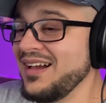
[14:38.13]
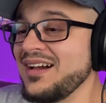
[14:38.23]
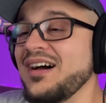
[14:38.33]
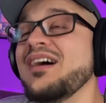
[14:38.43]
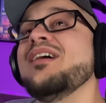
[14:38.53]

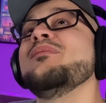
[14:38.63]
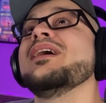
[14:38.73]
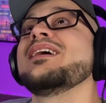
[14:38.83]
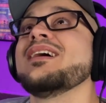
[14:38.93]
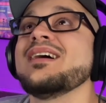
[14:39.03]
Oh
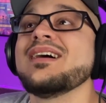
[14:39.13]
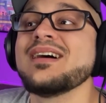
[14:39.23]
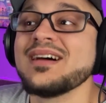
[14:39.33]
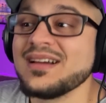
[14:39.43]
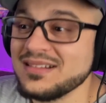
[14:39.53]
my
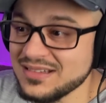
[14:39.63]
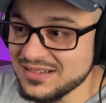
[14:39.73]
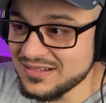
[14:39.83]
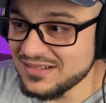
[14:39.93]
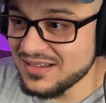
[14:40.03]
god,
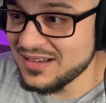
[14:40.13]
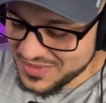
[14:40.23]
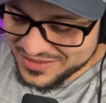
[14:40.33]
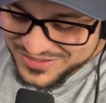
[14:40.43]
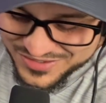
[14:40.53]
dude.
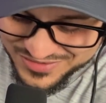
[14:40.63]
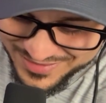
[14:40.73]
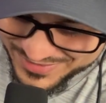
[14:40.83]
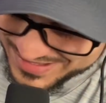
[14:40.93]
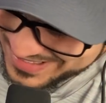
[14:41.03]
She shouldn't
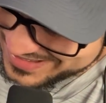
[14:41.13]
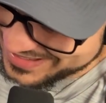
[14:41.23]
have said